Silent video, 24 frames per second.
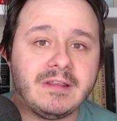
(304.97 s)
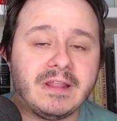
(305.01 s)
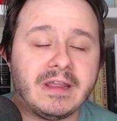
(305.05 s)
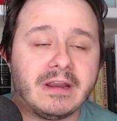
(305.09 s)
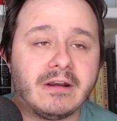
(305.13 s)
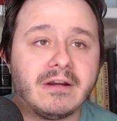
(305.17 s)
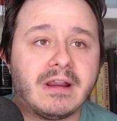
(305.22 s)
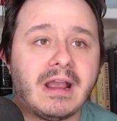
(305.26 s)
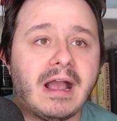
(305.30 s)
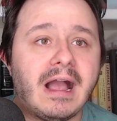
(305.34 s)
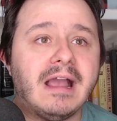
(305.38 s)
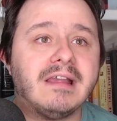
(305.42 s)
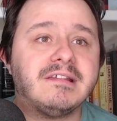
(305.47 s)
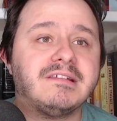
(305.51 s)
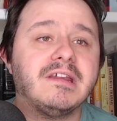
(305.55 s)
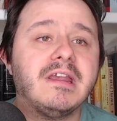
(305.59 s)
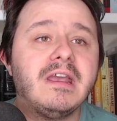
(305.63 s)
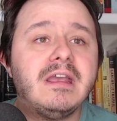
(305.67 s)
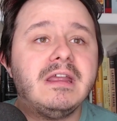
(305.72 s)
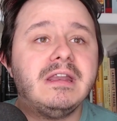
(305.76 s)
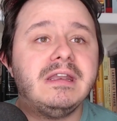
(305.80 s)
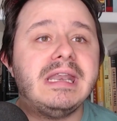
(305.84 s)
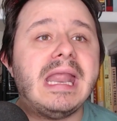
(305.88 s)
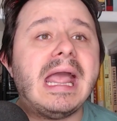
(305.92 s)
there, guys.
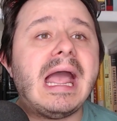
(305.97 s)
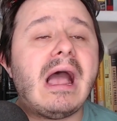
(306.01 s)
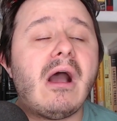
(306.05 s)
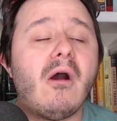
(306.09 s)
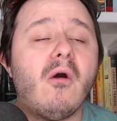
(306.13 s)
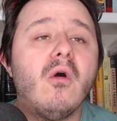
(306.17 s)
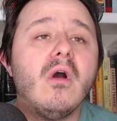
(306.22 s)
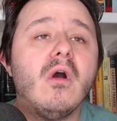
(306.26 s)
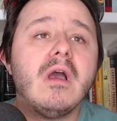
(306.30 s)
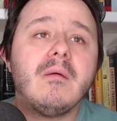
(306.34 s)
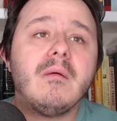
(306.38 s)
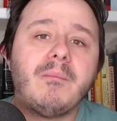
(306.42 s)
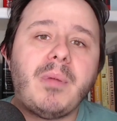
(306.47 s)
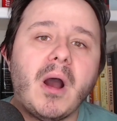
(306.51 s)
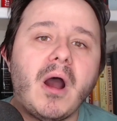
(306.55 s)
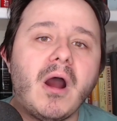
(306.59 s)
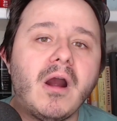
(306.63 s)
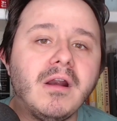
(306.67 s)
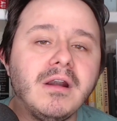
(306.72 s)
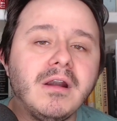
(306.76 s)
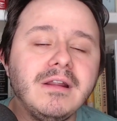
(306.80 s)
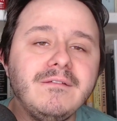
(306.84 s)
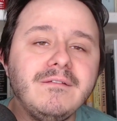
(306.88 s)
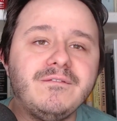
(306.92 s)
Now,
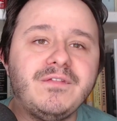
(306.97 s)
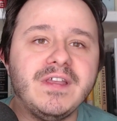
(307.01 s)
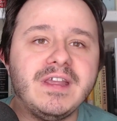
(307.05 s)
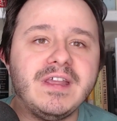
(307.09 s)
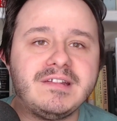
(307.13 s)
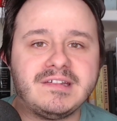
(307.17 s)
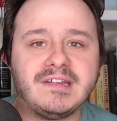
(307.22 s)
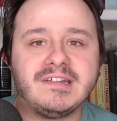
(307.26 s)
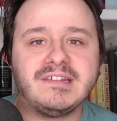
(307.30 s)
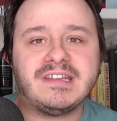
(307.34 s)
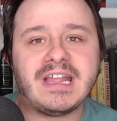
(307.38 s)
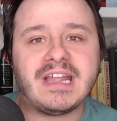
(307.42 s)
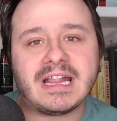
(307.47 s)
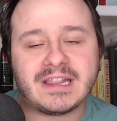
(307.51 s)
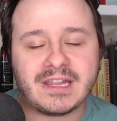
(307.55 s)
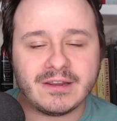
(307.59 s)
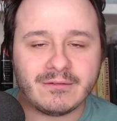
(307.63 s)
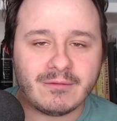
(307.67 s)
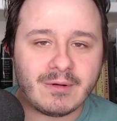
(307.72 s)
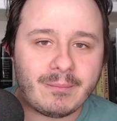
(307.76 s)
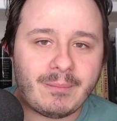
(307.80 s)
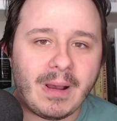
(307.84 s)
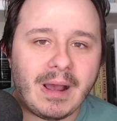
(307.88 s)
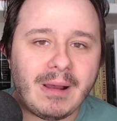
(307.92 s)
part of this is that the
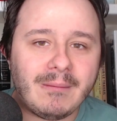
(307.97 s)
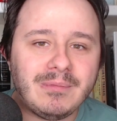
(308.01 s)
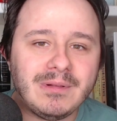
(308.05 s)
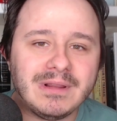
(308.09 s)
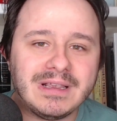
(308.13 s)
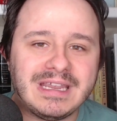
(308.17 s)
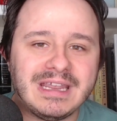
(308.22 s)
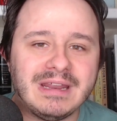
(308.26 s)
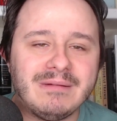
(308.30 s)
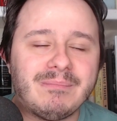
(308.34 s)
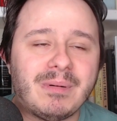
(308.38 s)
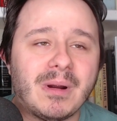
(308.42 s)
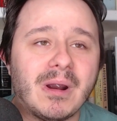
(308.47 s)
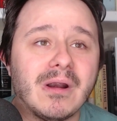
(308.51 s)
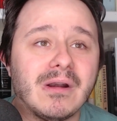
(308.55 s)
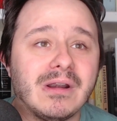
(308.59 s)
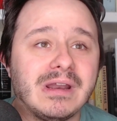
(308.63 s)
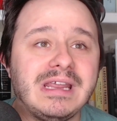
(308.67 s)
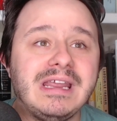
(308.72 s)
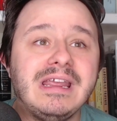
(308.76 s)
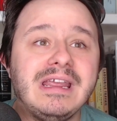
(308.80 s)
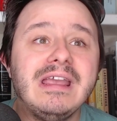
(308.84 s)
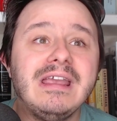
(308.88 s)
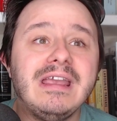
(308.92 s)
Republican
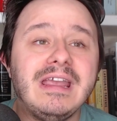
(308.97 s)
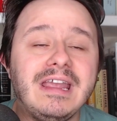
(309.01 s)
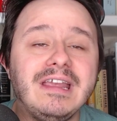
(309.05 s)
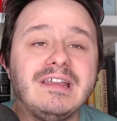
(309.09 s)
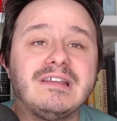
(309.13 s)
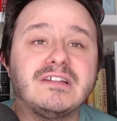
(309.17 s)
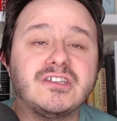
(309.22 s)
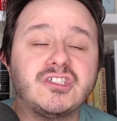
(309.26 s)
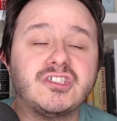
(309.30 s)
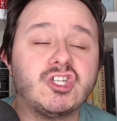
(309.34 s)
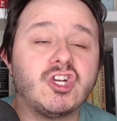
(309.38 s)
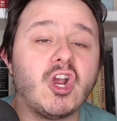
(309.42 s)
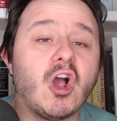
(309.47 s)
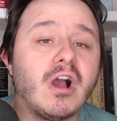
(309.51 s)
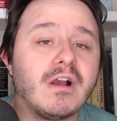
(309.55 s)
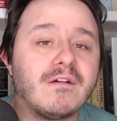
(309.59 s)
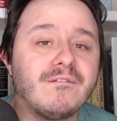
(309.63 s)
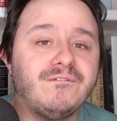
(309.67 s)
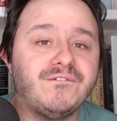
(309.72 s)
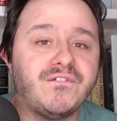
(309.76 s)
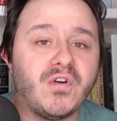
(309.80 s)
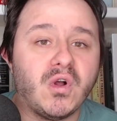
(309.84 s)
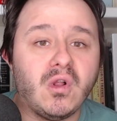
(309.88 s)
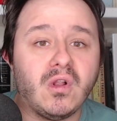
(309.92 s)
Party is chock
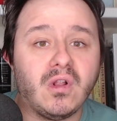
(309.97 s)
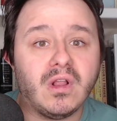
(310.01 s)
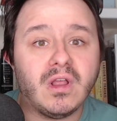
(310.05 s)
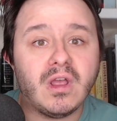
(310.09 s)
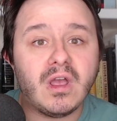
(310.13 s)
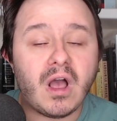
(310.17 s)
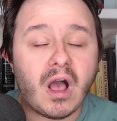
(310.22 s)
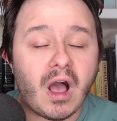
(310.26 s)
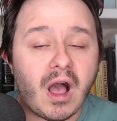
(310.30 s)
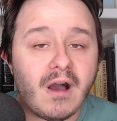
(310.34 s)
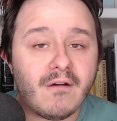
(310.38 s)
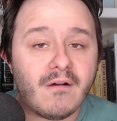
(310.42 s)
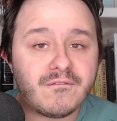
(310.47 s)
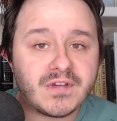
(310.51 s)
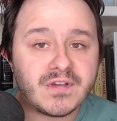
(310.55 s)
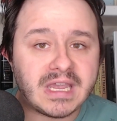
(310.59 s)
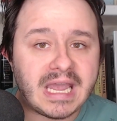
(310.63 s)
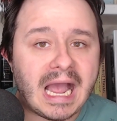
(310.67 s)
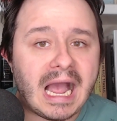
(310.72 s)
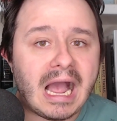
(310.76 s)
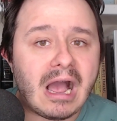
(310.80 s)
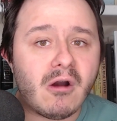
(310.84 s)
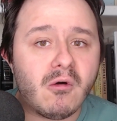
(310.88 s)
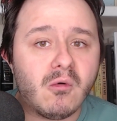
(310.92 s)
full of
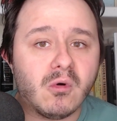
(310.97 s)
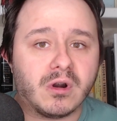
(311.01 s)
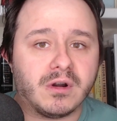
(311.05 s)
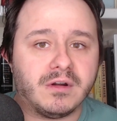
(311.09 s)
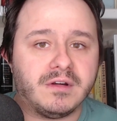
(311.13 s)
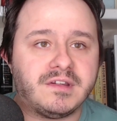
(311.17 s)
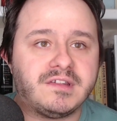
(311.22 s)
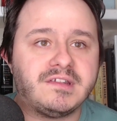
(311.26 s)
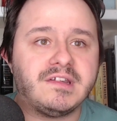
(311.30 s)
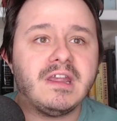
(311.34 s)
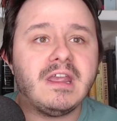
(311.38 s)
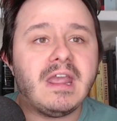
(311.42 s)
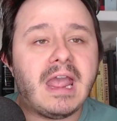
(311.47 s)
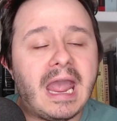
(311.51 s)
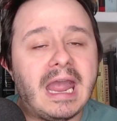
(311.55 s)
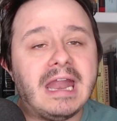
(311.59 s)
cowards,